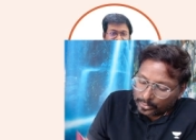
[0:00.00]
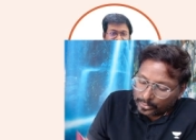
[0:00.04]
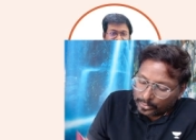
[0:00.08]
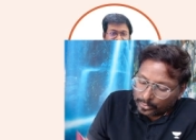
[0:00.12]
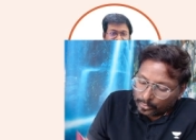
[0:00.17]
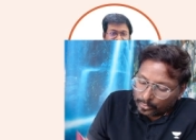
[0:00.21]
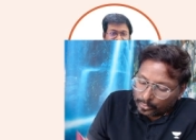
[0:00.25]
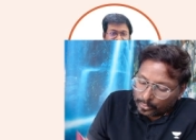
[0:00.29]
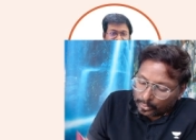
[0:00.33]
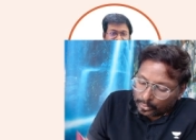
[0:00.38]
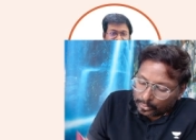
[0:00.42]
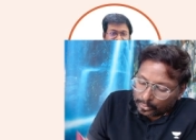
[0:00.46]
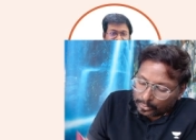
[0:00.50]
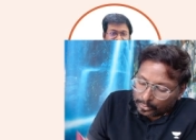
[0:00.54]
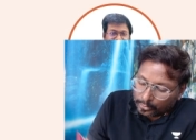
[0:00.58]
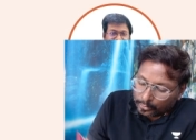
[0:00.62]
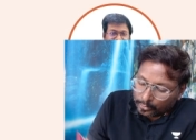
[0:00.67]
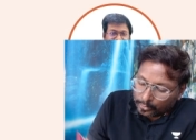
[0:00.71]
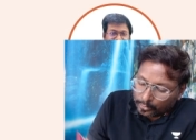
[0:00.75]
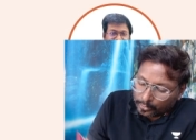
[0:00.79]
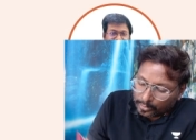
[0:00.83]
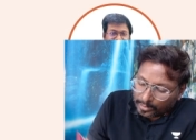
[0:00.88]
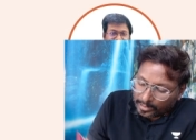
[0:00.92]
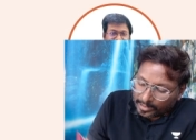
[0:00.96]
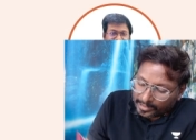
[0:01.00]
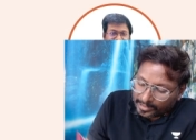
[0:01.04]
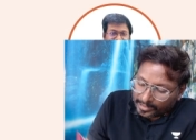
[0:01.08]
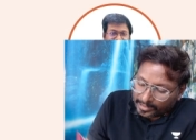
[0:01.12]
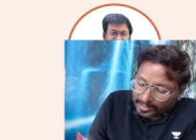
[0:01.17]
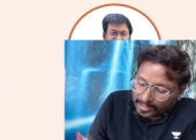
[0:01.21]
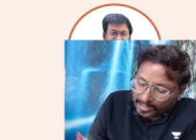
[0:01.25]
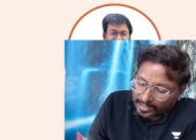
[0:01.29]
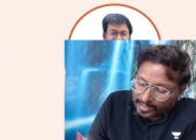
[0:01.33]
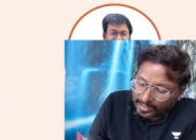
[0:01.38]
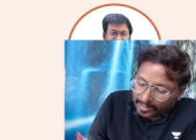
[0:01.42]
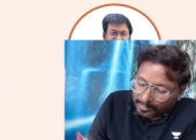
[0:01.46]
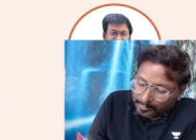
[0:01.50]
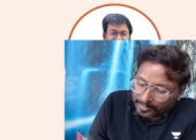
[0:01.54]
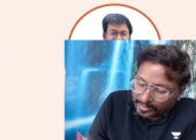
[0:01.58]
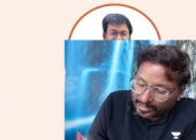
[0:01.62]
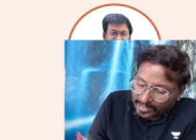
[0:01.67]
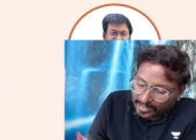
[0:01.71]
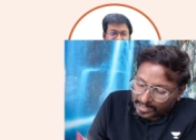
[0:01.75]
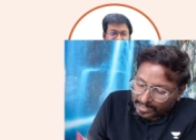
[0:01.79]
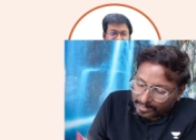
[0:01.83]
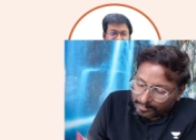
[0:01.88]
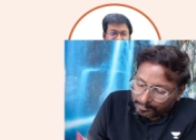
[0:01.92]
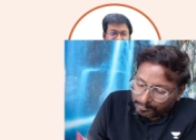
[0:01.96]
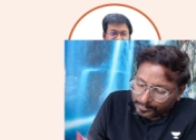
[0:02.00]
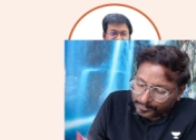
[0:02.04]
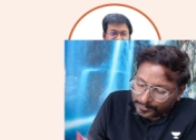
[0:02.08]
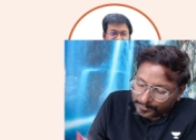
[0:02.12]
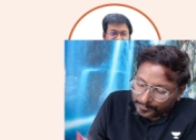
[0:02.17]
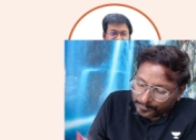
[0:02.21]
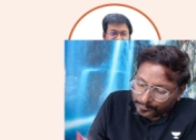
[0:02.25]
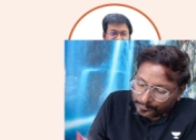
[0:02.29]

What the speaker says: you go to Unacademy app,